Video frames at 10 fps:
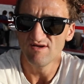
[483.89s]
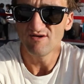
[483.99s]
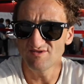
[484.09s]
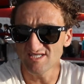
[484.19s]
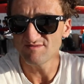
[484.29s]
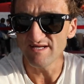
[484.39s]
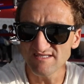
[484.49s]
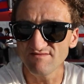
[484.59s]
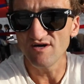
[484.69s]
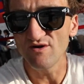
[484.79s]
It was
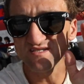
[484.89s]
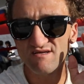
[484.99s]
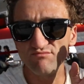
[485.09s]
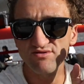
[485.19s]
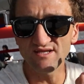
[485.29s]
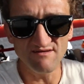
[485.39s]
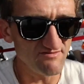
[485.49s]
expensive though, and it's completely